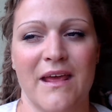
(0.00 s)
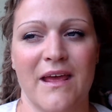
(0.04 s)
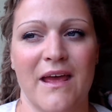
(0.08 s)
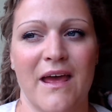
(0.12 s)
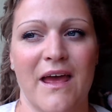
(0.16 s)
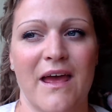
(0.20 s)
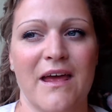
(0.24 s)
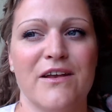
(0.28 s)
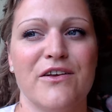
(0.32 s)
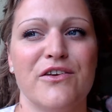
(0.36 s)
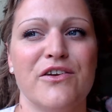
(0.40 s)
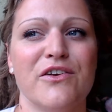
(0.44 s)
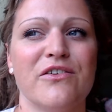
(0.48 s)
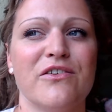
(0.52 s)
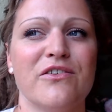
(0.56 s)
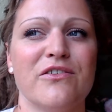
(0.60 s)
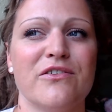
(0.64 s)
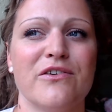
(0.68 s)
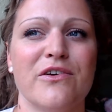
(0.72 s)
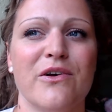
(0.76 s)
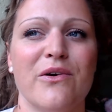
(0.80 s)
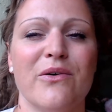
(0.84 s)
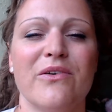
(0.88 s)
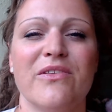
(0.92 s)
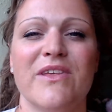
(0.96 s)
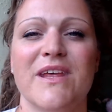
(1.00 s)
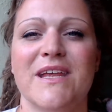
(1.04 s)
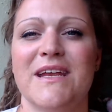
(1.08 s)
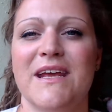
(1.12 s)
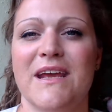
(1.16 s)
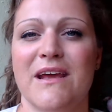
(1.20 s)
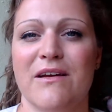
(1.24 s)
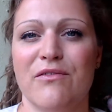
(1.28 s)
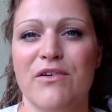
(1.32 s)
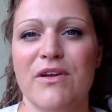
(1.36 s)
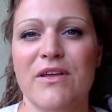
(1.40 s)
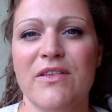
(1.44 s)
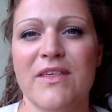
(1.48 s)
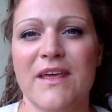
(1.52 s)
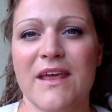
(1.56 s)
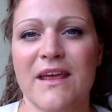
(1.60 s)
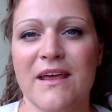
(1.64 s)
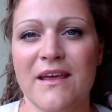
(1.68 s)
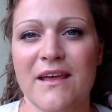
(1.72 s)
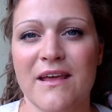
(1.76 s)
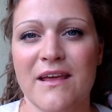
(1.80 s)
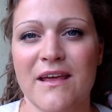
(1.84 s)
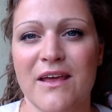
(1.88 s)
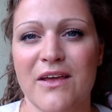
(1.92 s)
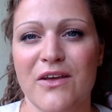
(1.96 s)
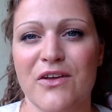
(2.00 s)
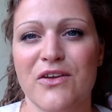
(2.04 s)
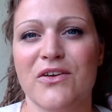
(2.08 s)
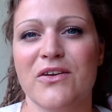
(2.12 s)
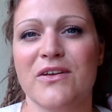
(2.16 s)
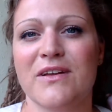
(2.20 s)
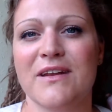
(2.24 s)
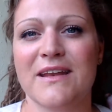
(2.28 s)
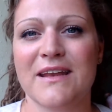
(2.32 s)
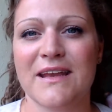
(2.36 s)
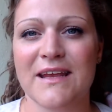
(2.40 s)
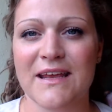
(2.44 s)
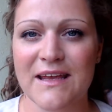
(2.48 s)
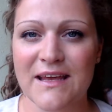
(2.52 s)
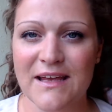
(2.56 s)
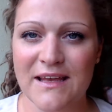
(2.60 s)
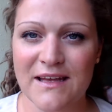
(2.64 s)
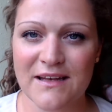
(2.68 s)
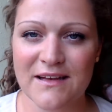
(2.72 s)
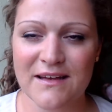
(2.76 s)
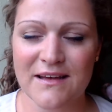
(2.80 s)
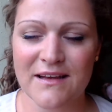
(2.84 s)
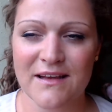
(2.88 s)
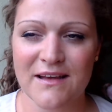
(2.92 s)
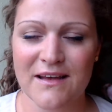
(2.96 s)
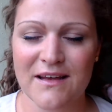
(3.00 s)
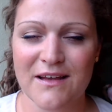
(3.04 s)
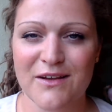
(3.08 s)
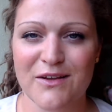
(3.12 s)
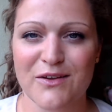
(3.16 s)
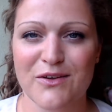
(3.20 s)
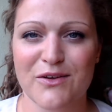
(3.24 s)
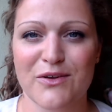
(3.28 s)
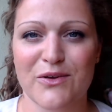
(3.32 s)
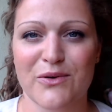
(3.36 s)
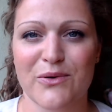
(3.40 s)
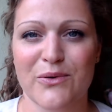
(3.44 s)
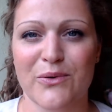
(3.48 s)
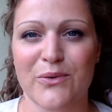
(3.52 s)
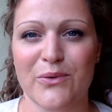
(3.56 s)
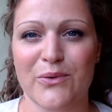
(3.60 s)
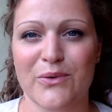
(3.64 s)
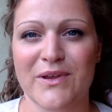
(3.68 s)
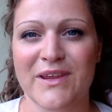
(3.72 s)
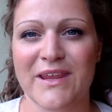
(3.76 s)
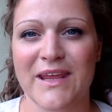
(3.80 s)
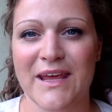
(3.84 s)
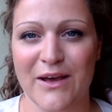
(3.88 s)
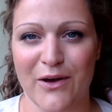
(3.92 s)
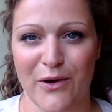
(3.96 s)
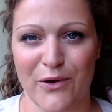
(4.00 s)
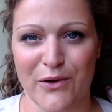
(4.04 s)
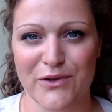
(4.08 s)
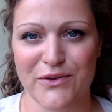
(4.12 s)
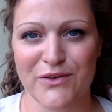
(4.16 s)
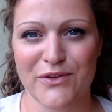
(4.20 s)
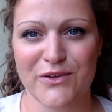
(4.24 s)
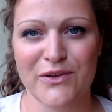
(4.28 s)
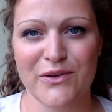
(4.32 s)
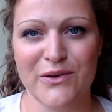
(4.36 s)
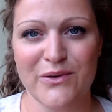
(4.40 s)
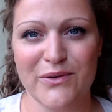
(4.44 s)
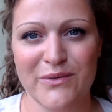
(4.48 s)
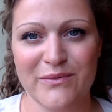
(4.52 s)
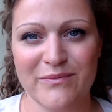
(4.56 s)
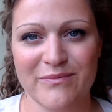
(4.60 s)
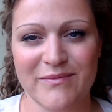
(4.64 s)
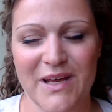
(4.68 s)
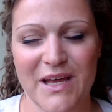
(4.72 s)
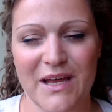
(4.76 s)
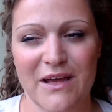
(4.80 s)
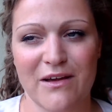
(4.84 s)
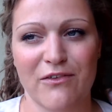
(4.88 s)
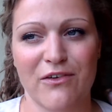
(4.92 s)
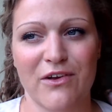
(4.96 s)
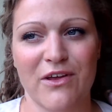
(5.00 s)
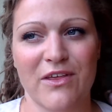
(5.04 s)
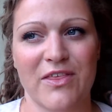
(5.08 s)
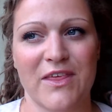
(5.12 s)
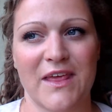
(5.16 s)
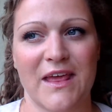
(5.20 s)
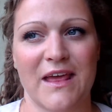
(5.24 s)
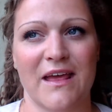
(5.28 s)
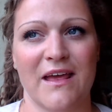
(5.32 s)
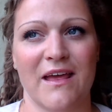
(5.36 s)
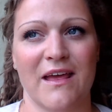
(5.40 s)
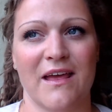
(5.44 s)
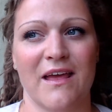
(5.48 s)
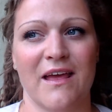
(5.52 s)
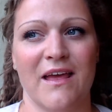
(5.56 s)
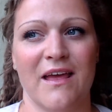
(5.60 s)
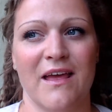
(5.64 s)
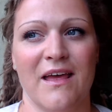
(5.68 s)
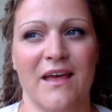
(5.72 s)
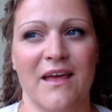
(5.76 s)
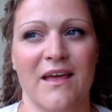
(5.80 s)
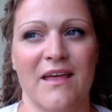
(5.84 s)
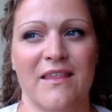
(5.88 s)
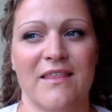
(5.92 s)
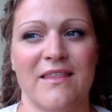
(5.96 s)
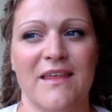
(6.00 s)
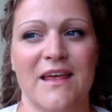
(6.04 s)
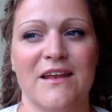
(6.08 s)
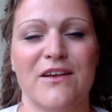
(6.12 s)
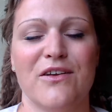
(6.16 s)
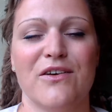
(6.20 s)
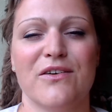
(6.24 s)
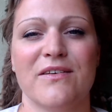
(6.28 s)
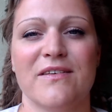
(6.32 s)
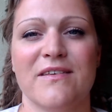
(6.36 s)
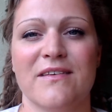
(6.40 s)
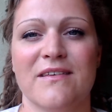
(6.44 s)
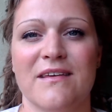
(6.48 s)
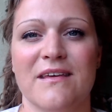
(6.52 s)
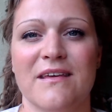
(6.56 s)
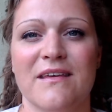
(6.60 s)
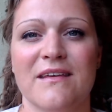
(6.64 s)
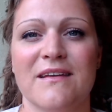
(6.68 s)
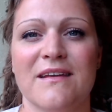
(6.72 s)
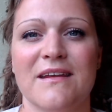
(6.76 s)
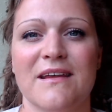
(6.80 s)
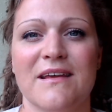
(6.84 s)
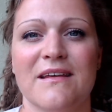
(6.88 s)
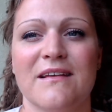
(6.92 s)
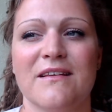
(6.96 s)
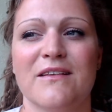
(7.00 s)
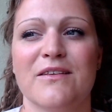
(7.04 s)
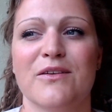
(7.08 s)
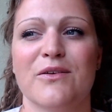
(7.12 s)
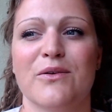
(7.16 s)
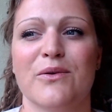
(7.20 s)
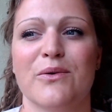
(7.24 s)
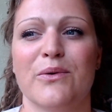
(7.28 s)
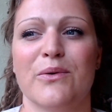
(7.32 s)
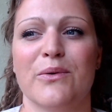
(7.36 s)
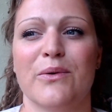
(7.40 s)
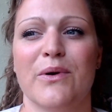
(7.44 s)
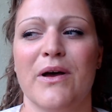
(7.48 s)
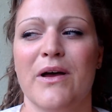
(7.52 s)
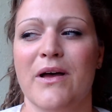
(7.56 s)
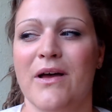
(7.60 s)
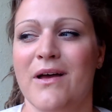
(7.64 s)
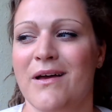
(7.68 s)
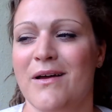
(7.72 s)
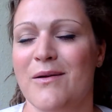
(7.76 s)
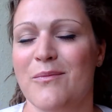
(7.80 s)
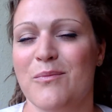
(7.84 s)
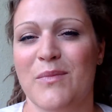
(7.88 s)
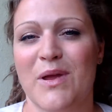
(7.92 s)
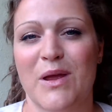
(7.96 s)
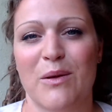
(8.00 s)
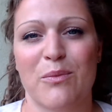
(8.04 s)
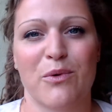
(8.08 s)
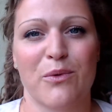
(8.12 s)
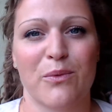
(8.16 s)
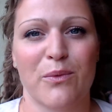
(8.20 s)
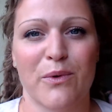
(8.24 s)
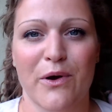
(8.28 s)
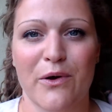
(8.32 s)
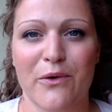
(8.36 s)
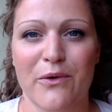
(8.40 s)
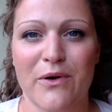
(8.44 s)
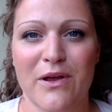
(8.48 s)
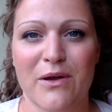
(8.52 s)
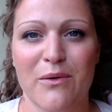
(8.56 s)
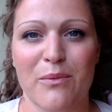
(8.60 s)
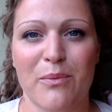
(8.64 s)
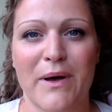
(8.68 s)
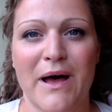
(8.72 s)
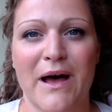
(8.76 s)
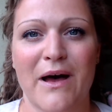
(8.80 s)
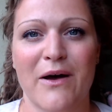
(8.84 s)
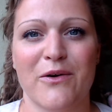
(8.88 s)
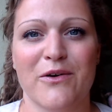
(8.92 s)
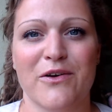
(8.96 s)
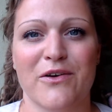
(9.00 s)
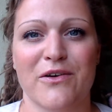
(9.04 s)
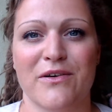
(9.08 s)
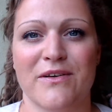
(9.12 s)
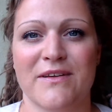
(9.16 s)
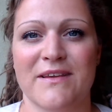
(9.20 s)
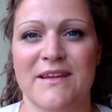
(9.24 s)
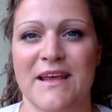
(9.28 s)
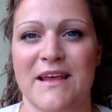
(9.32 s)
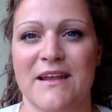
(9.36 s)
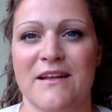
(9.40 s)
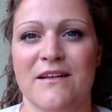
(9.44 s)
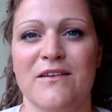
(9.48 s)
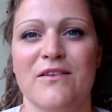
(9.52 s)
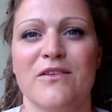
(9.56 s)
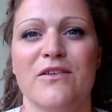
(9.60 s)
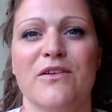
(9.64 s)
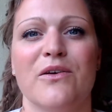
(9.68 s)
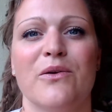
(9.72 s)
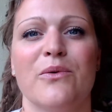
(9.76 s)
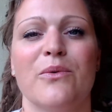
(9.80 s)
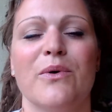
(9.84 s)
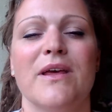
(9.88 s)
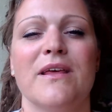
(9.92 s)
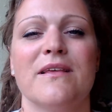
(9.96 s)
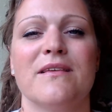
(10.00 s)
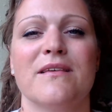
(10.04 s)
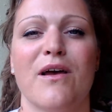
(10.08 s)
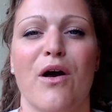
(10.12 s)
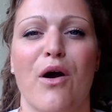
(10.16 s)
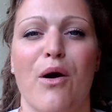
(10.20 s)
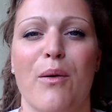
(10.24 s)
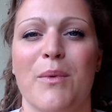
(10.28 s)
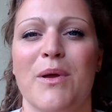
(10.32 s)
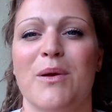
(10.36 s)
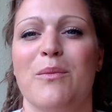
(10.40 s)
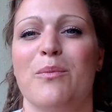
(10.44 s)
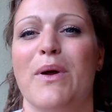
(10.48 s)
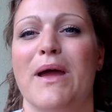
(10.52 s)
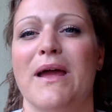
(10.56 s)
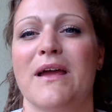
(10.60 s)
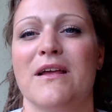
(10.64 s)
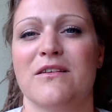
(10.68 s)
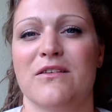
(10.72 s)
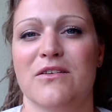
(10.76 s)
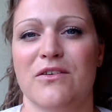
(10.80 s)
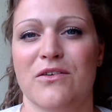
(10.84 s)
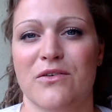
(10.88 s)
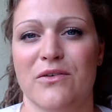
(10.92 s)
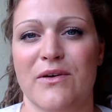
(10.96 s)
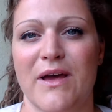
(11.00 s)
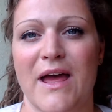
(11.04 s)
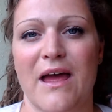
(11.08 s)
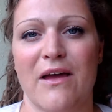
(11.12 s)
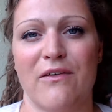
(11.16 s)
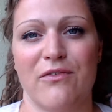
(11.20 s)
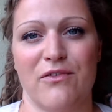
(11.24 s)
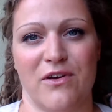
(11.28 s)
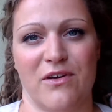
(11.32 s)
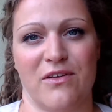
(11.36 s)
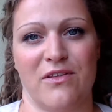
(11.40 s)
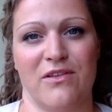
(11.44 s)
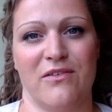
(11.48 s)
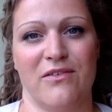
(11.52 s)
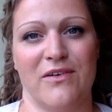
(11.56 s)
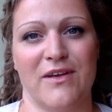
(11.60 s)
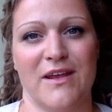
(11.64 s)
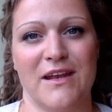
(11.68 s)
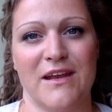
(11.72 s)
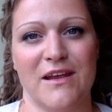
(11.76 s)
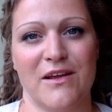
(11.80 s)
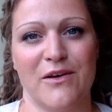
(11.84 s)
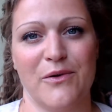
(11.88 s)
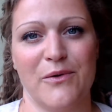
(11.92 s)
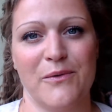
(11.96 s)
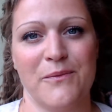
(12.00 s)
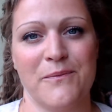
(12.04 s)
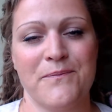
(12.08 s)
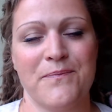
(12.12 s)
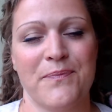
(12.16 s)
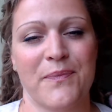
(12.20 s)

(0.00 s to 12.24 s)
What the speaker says: And just know that everything you need to cling on to, everything that you still need to maybe worry about or tend to, is coming back to you after the video.